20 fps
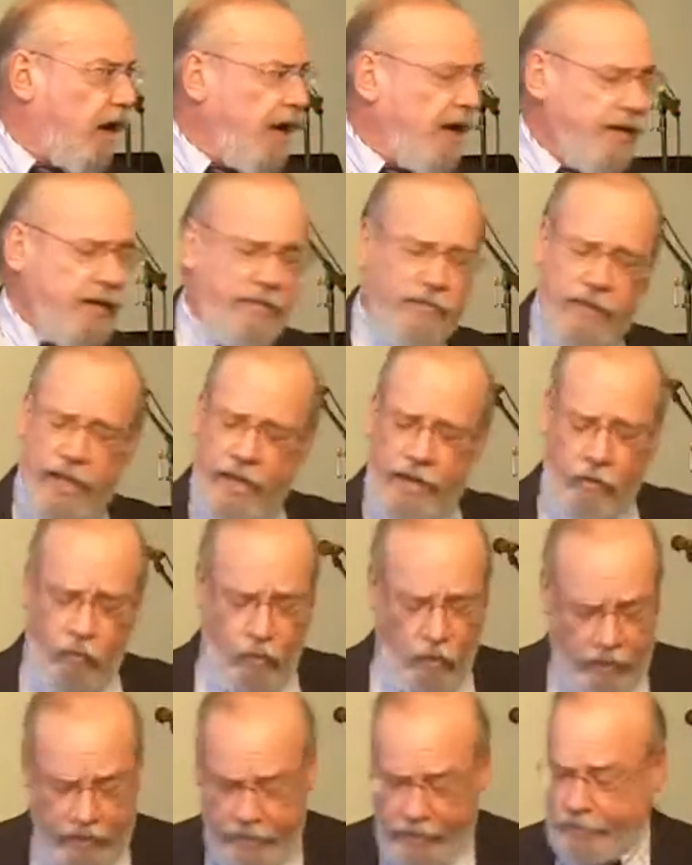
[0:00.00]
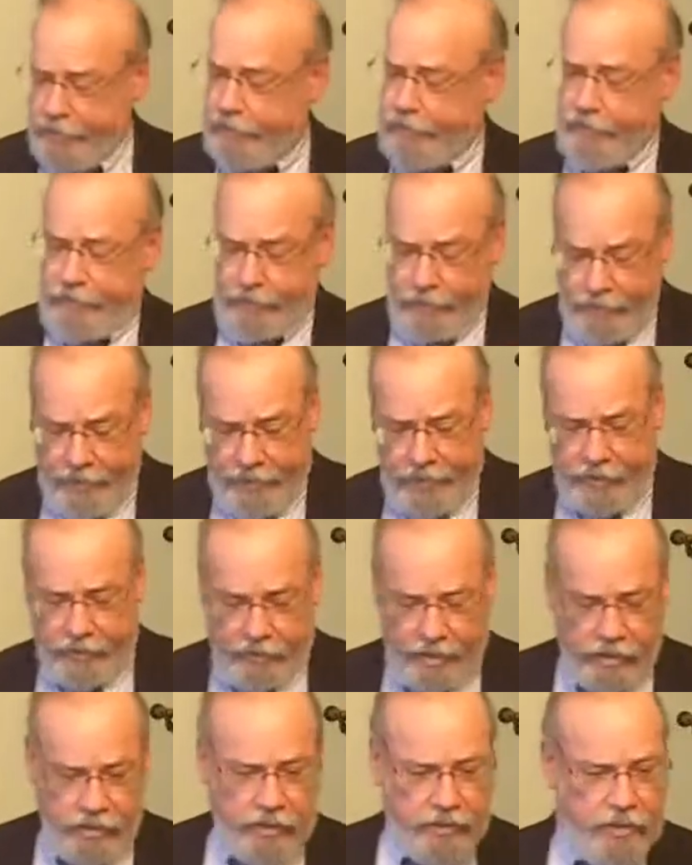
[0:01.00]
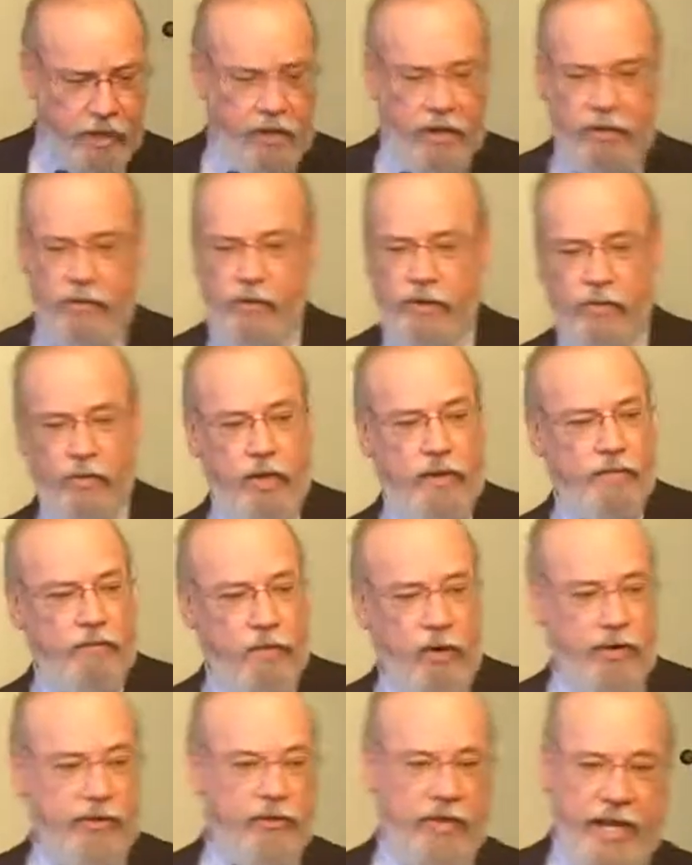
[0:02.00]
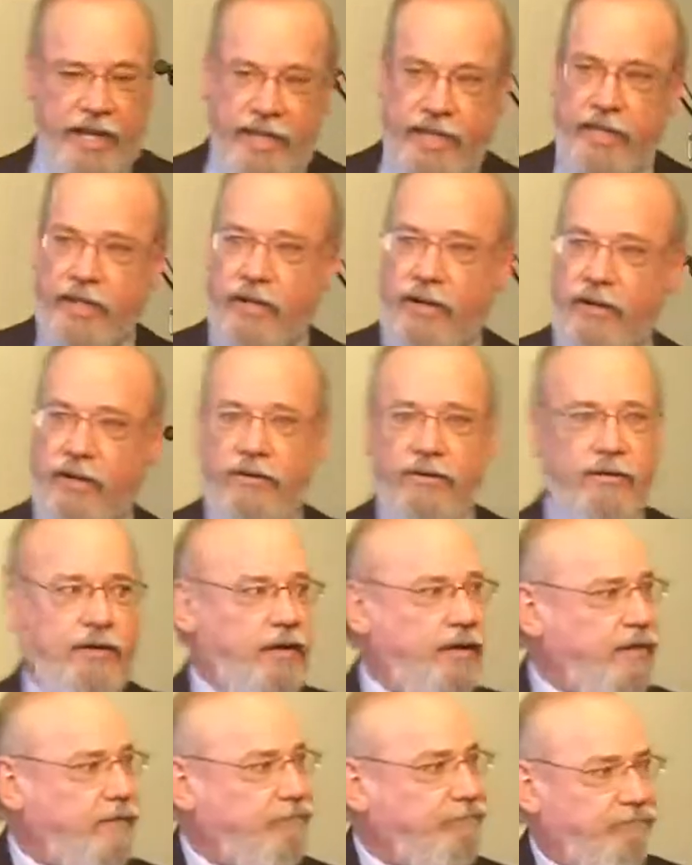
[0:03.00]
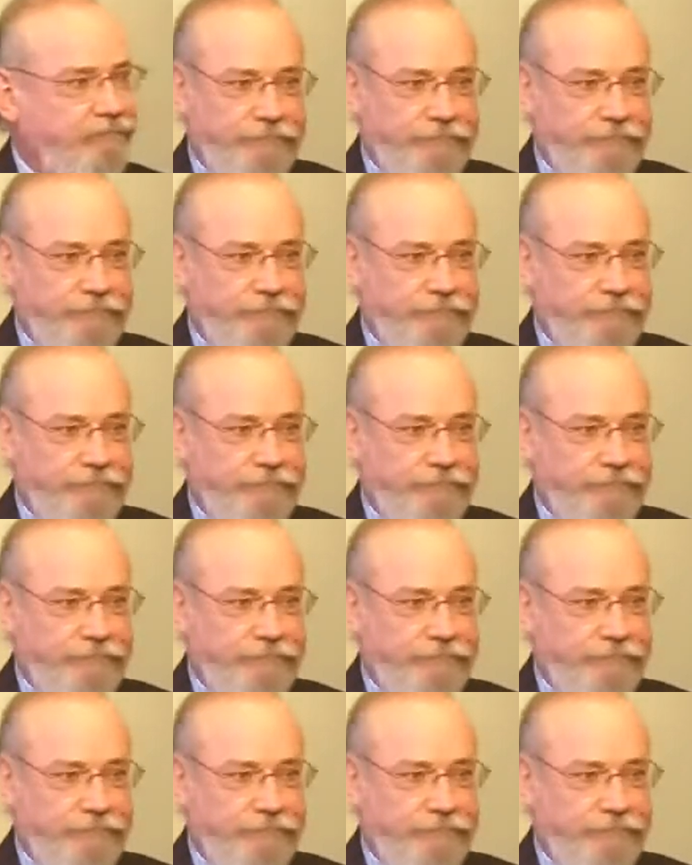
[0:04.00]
I have like waited and waited because there's always one more thing, you know.